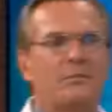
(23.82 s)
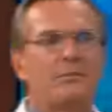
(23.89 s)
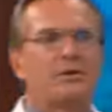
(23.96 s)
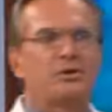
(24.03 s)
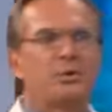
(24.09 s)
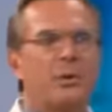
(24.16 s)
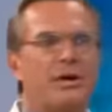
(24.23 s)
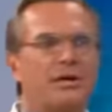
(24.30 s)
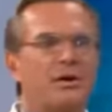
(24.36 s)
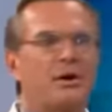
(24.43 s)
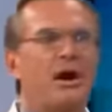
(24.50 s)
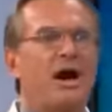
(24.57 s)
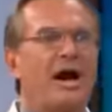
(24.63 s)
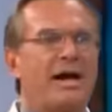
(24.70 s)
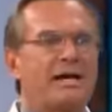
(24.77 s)
between her
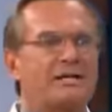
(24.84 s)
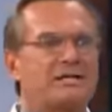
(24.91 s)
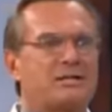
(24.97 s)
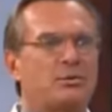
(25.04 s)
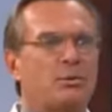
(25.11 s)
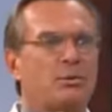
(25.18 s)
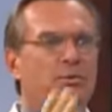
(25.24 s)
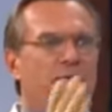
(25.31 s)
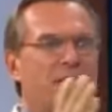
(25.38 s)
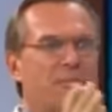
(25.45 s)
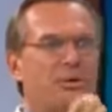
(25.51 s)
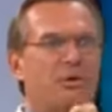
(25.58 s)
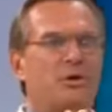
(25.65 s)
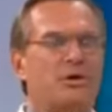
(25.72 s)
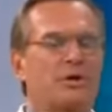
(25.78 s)
eyes, so when
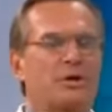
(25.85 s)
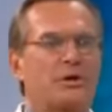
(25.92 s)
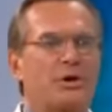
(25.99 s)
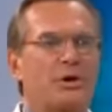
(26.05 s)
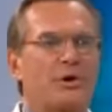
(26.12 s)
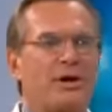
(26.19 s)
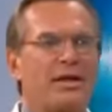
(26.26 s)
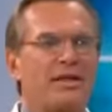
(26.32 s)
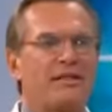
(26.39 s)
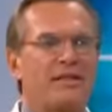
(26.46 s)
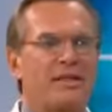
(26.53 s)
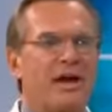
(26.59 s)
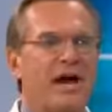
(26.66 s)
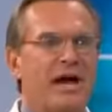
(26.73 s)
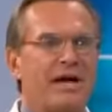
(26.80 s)
people look at her in
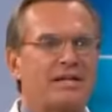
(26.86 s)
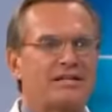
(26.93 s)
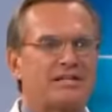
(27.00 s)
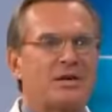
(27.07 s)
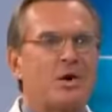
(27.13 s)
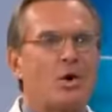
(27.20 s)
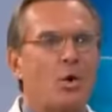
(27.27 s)
the eyes,